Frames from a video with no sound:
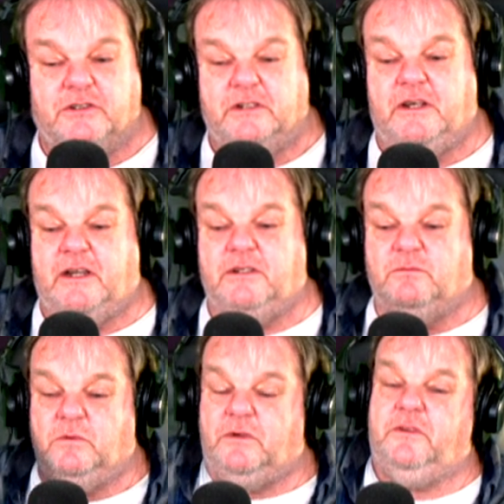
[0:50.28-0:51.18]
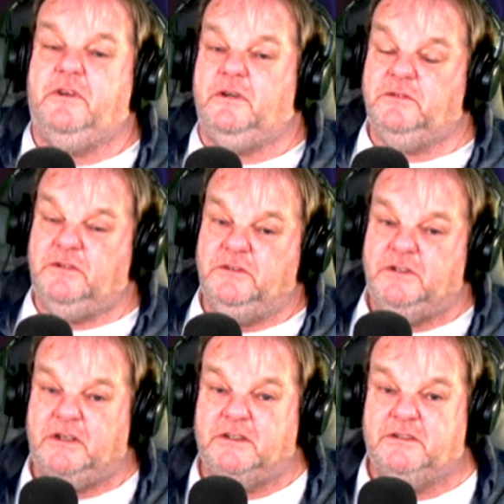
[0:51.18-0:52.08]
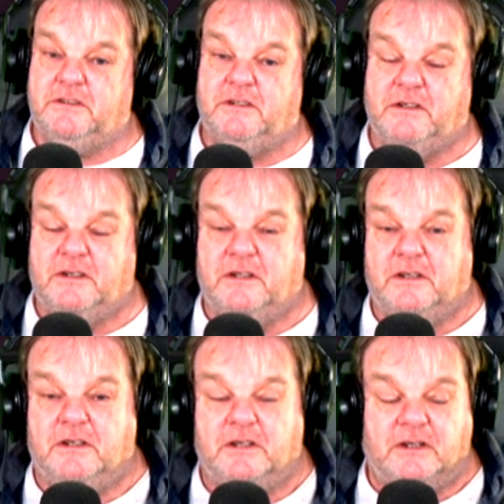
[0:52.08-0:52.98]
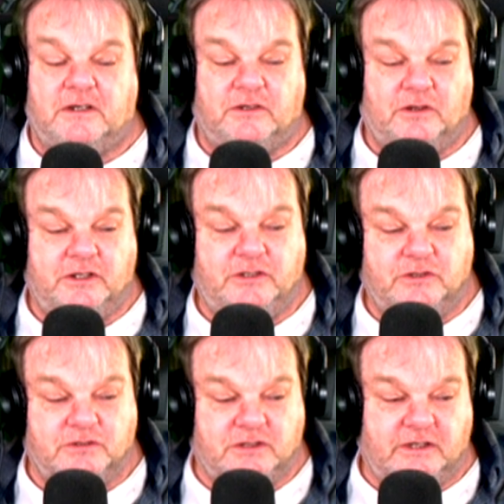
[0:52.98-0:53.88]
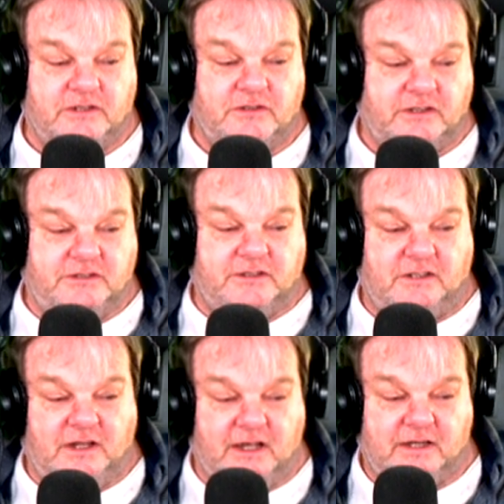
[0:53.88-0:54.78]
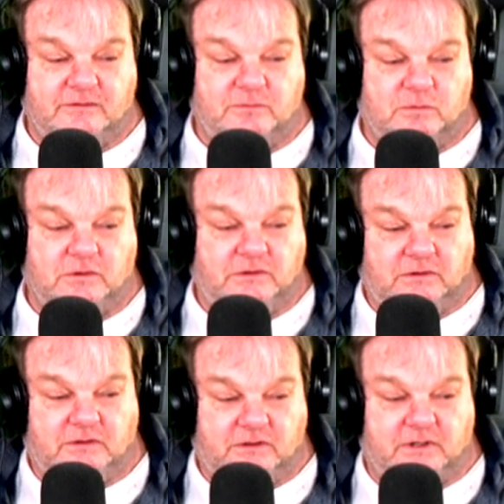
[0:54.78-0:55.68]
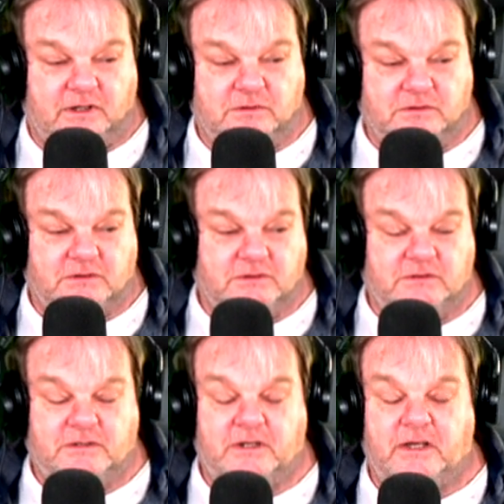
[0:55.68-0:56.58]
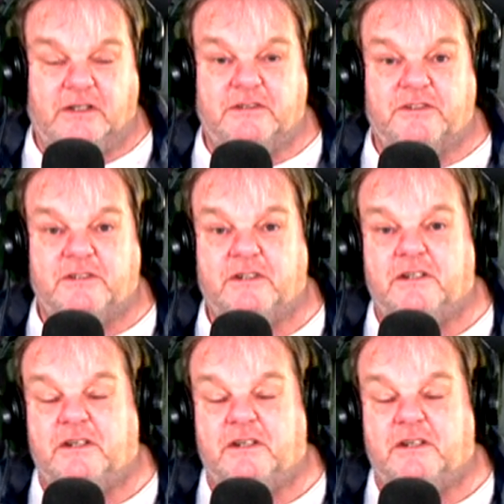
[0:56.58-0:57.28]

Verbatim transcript: year, they had 1,000 tanks. Nine years later, they still have 1,000 tanks.